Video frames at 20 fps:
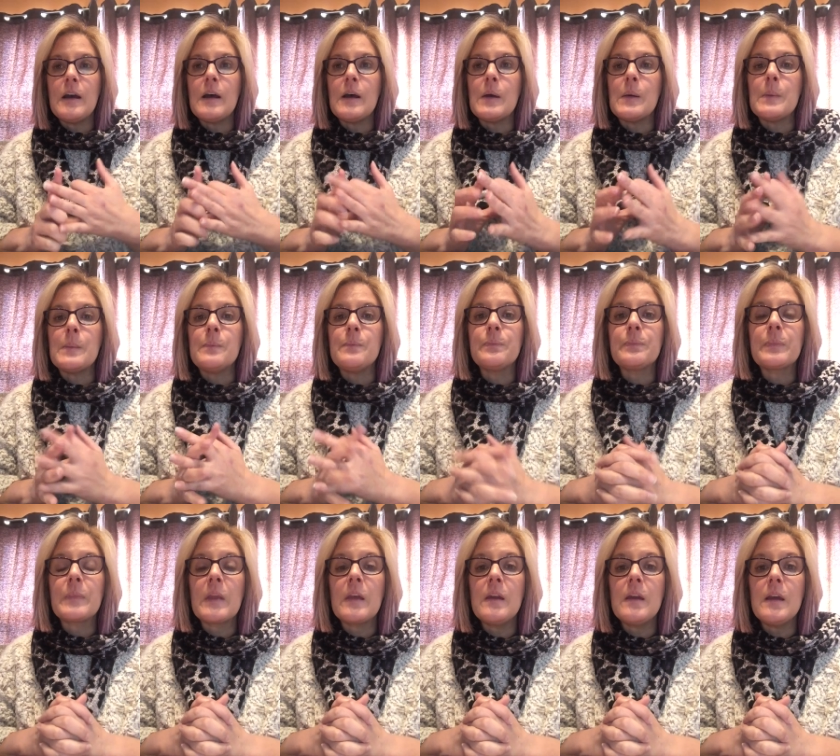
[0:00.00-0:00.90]

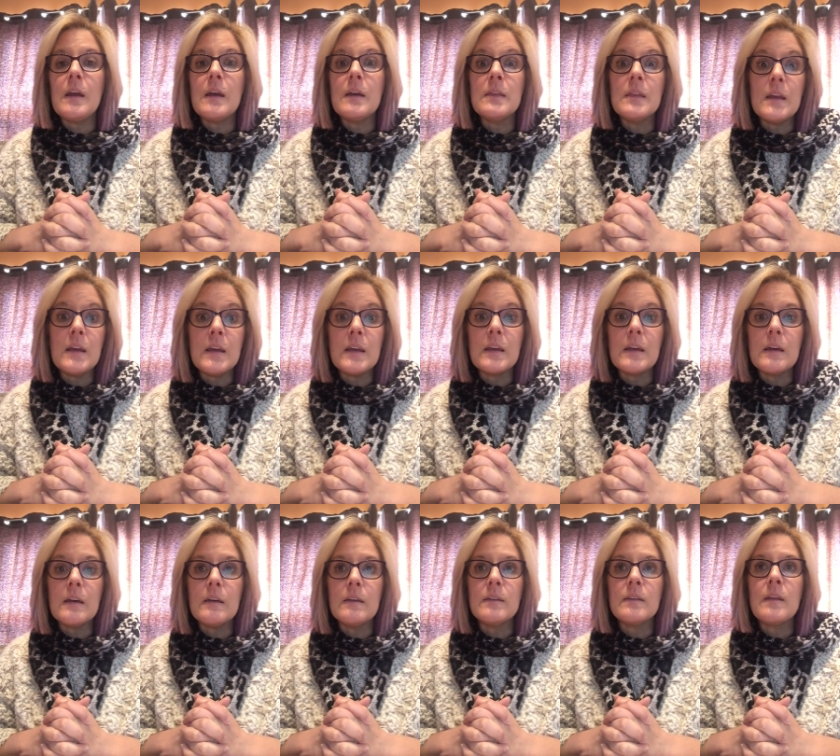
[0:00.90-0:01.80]
and the
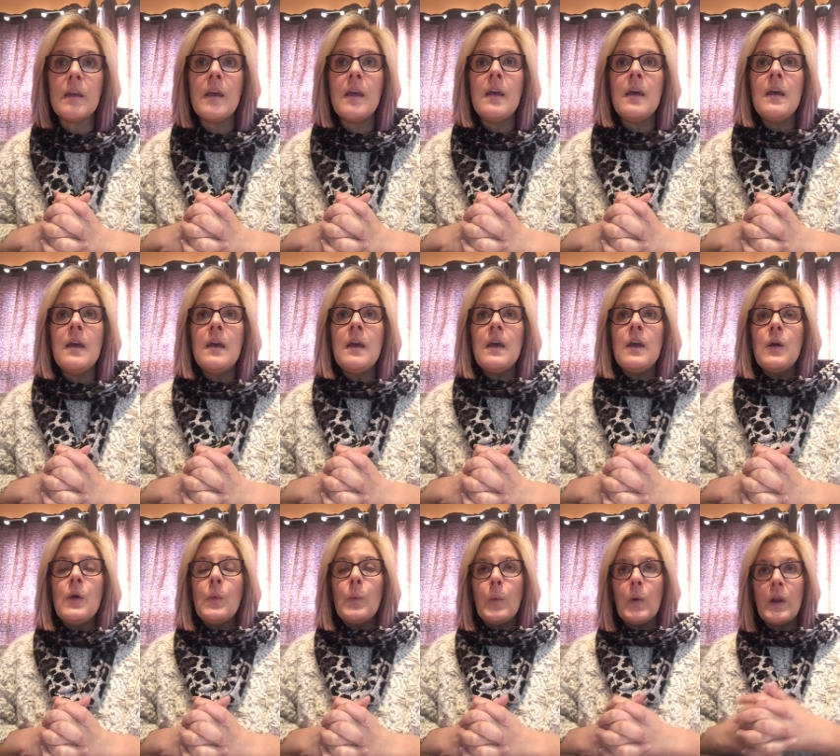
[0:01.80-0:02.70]
Incas.
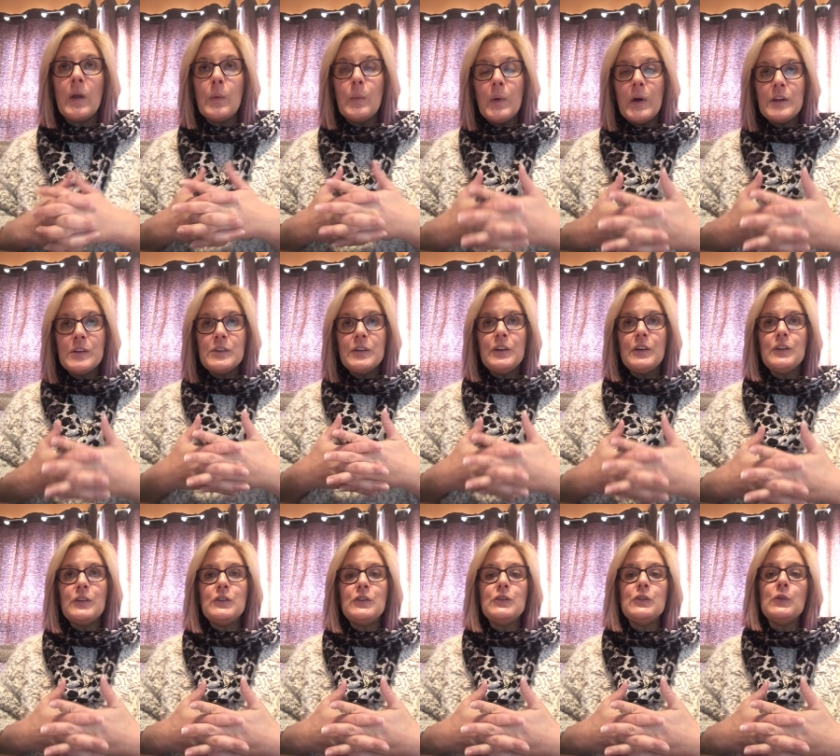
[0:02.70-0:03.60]
What I want you to
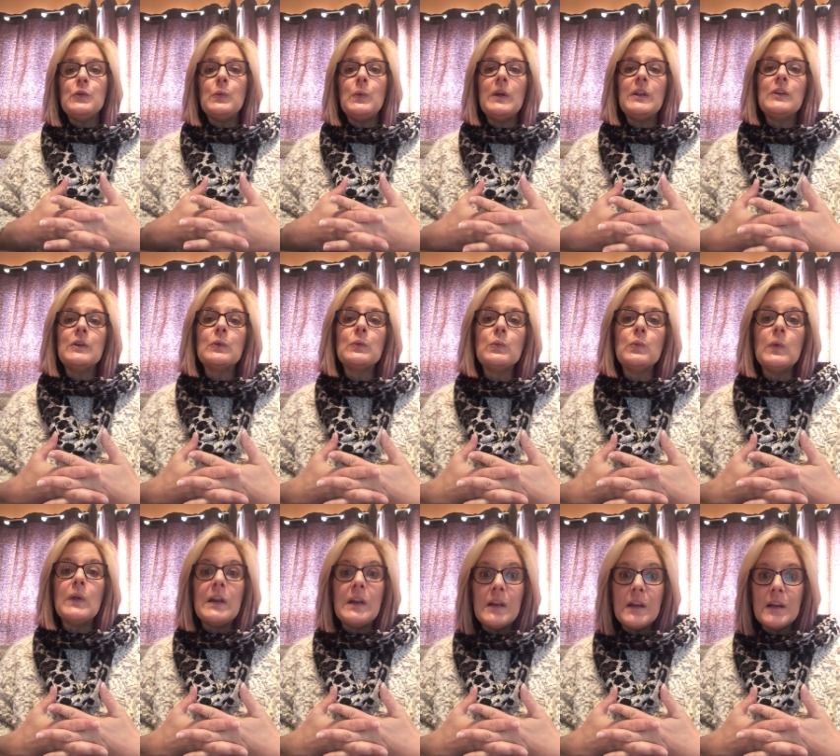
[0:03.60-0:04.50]
do when you're
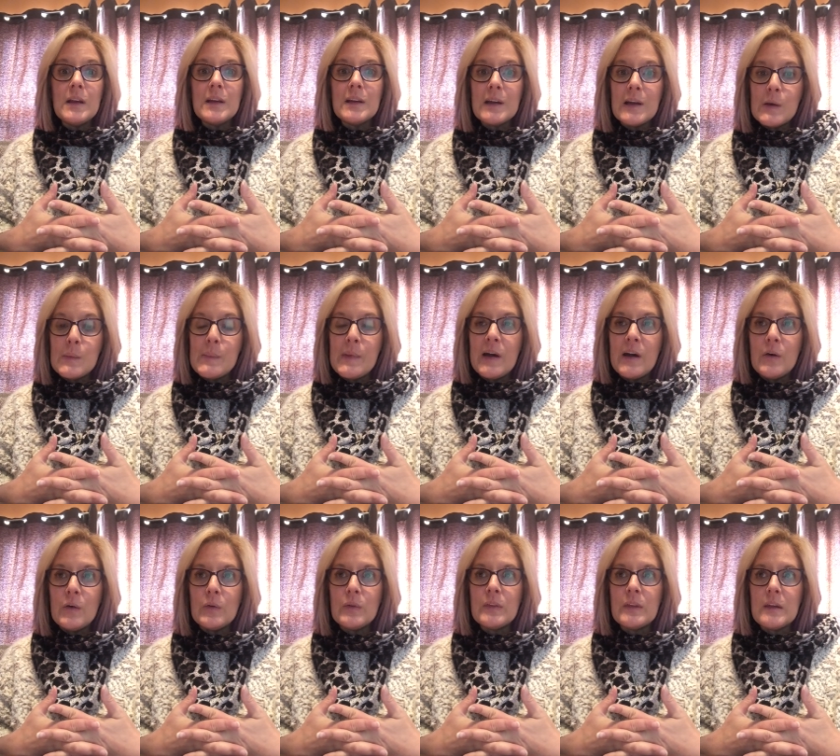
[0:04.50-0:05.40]
reading
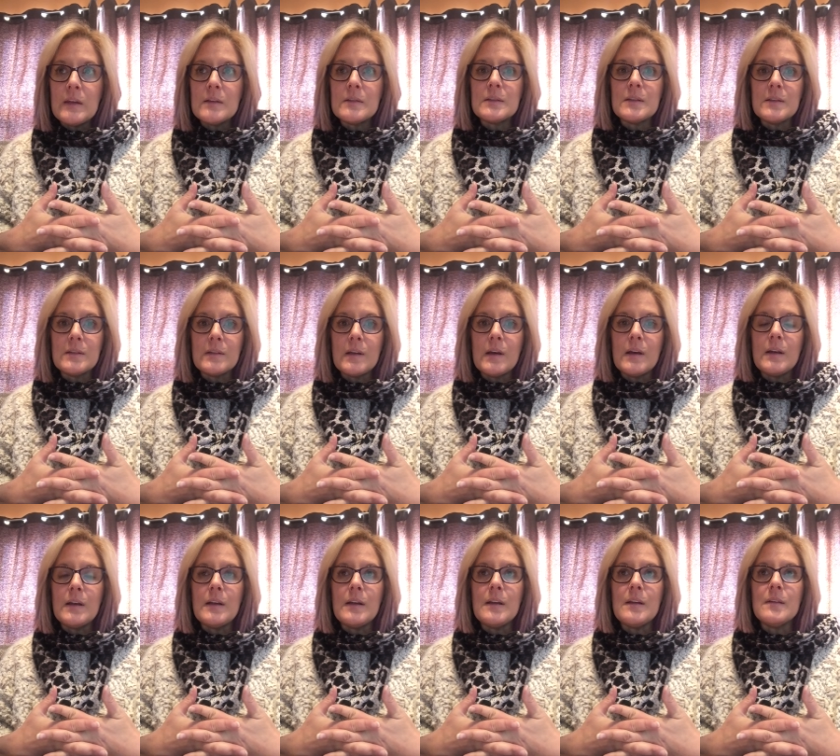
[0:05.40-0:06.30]
about these
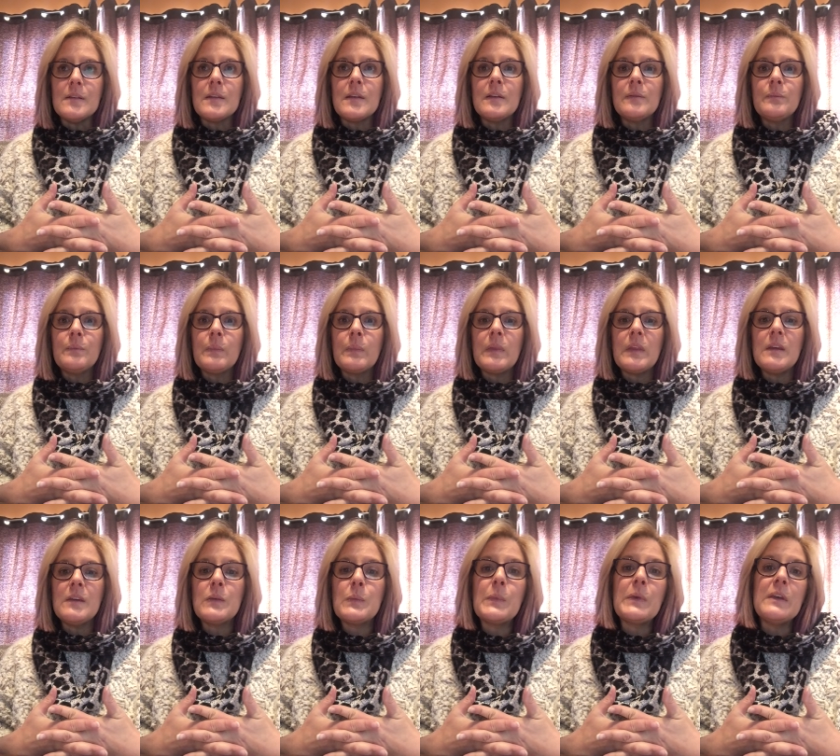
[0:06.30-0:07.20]
societies
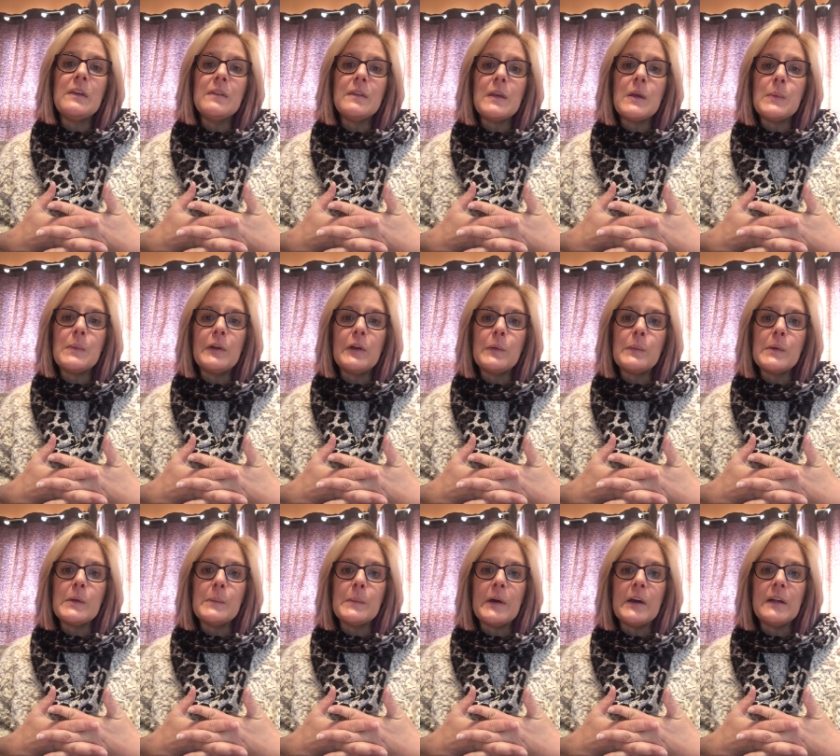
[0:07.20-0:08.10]
is please keep an
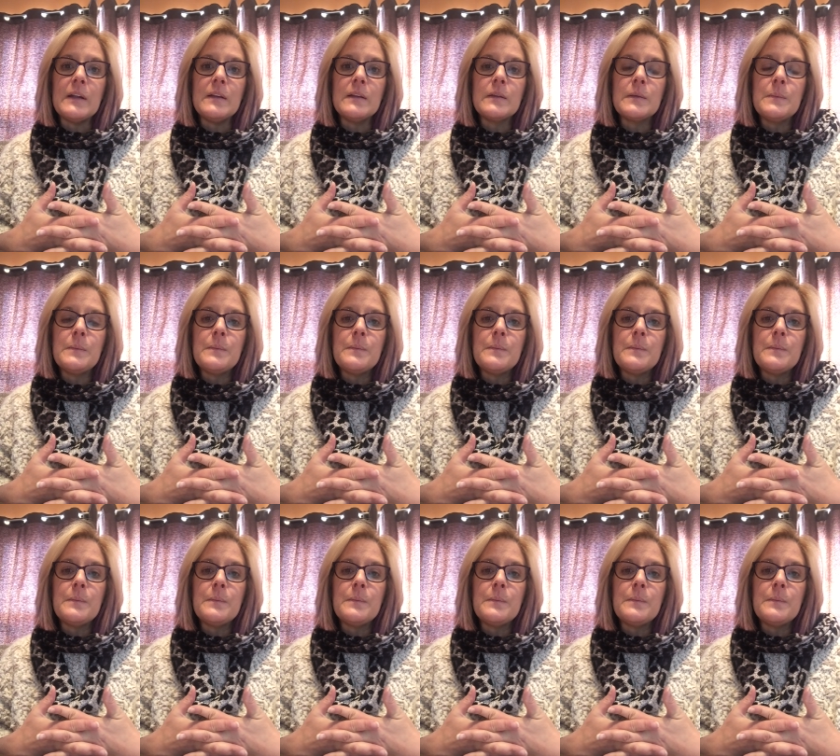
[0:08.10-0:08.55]
open mind.